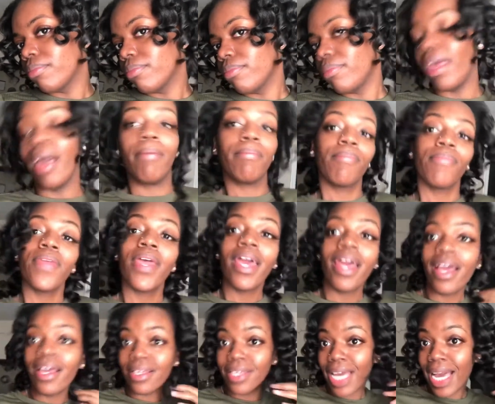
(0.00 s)
Yeah,
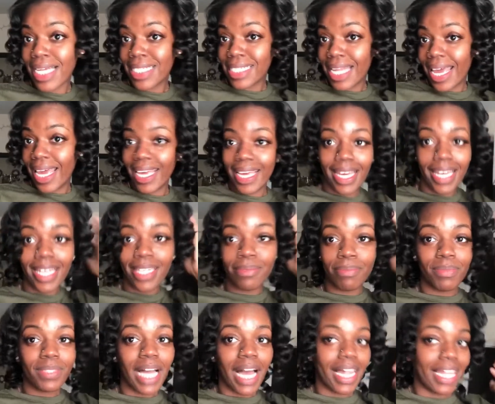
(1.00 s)
you guys like
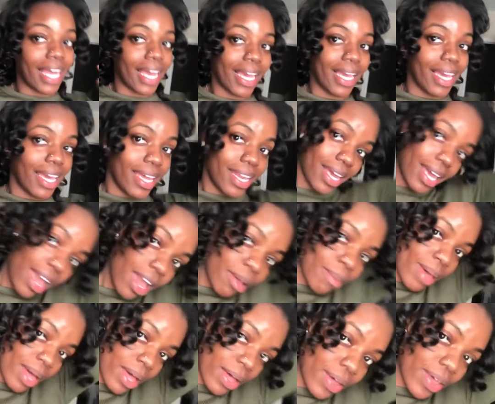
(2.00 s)
it? I like it. It came
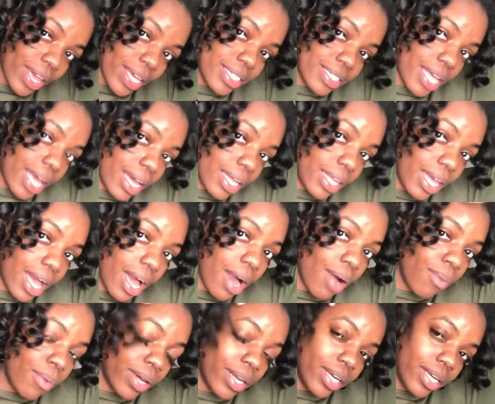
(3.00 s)
out exactly how I
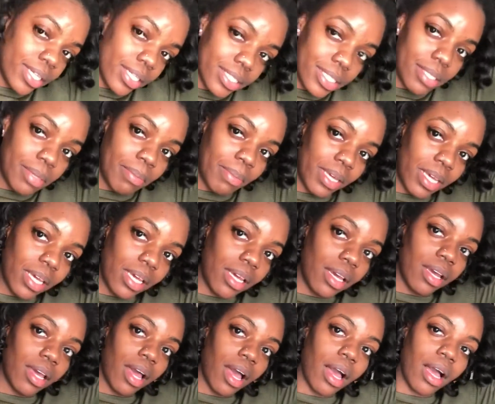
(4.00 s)
wanted it to be.
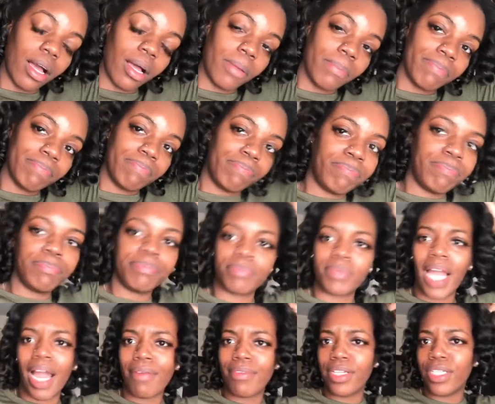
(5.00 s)

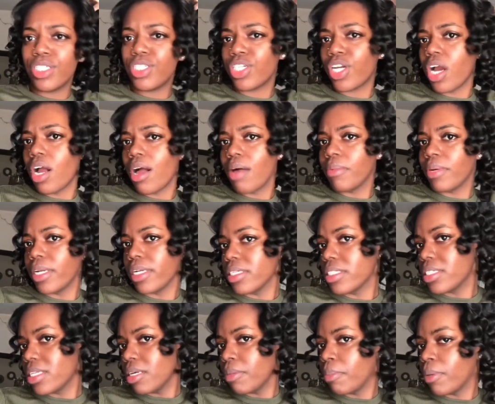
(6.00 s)
not really sure how I'm gonna
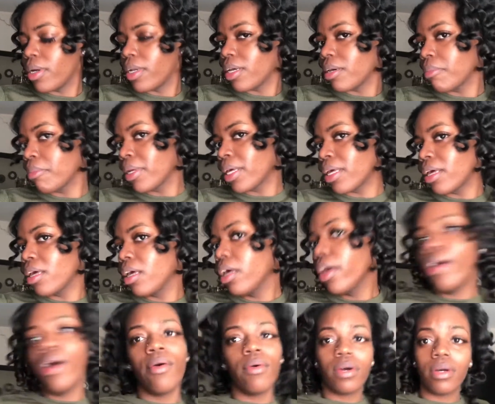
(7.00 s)
sleep on it, but
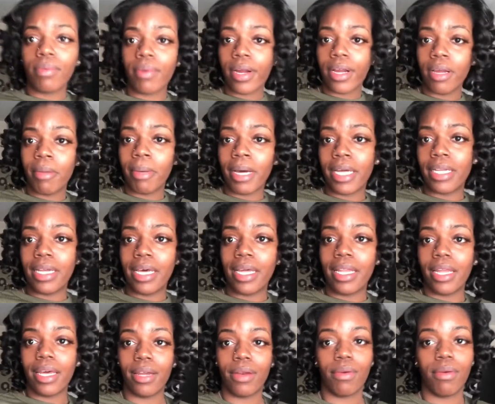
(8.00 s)
we'll worry about that
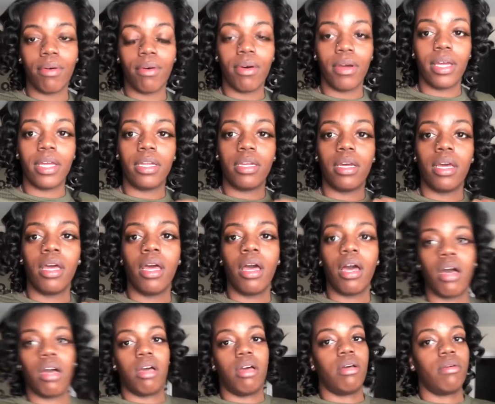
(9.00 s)
later
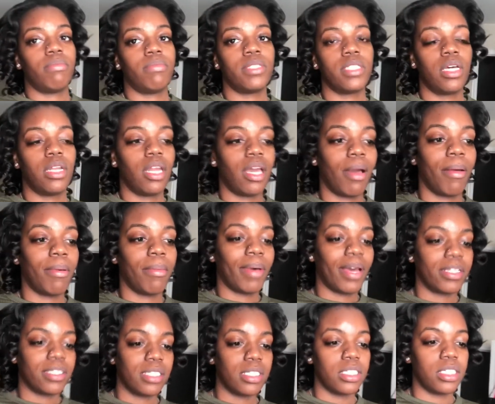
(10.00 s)
on. So now I'm
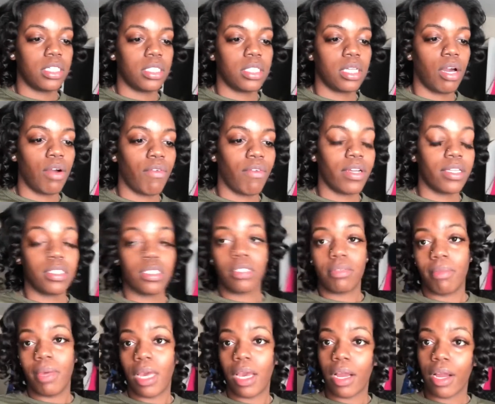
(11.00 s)
about to just go run
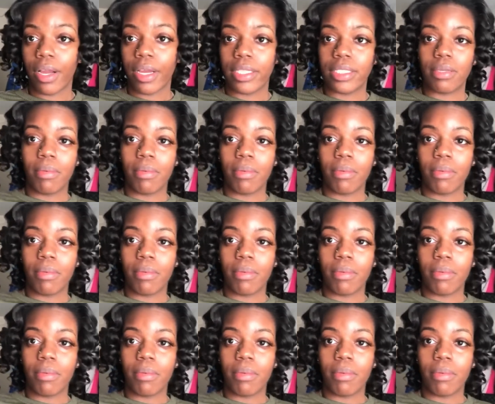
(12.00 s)
some errands.